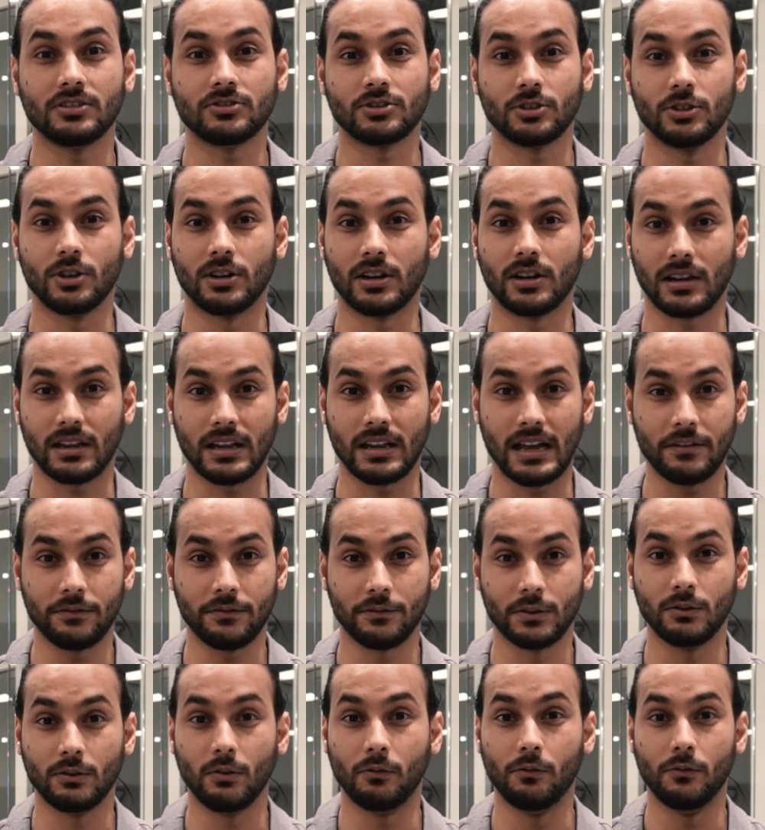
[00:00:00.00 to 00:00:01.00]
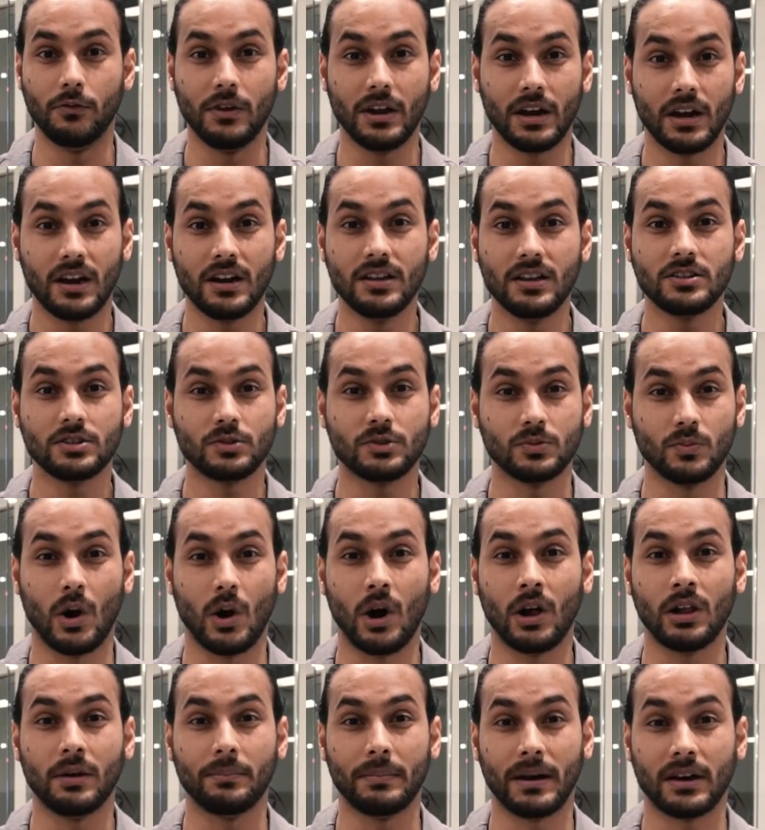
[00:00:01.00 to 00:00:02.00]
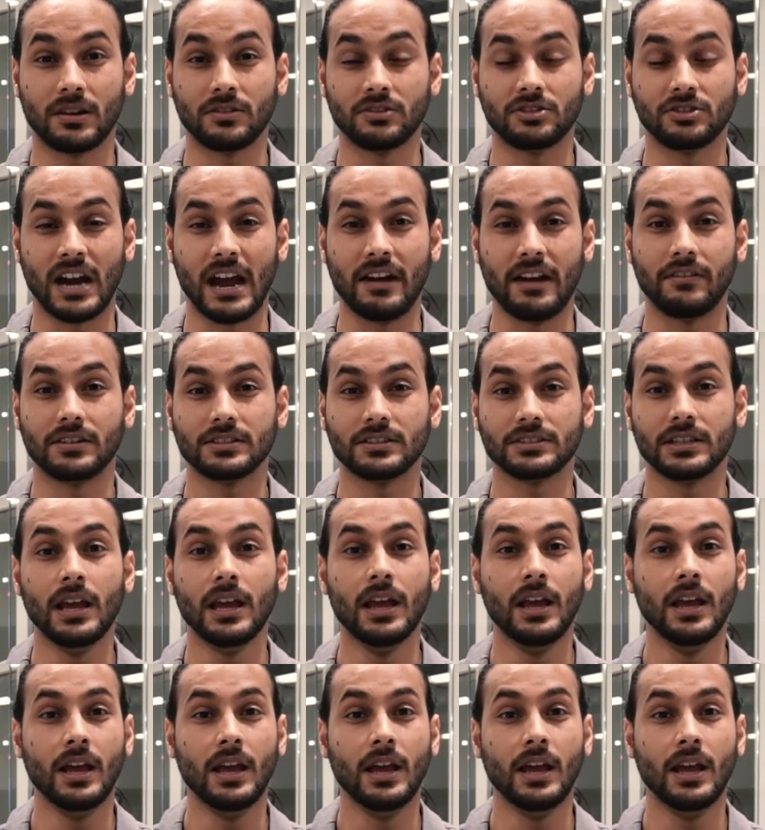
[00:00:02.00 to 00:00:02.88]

So you're left with a very small amount of drivers.